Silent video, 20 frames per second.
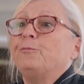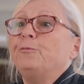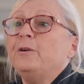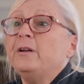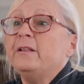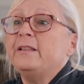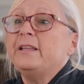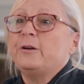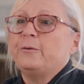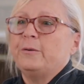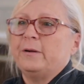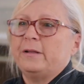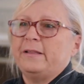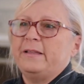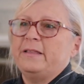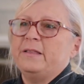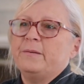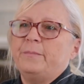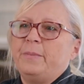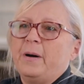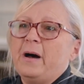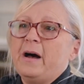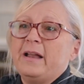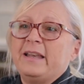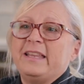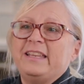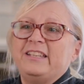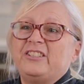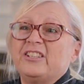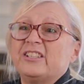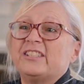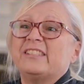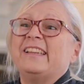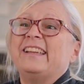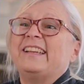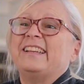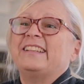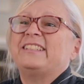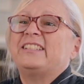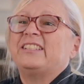really quickly in the body, just
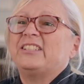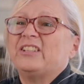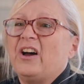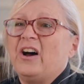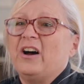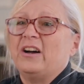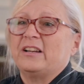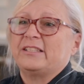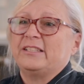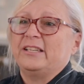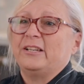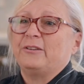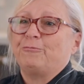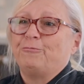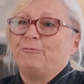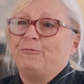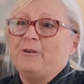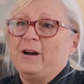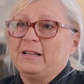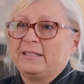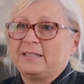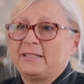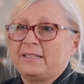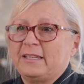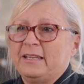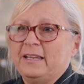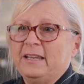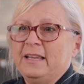like a toxic rust.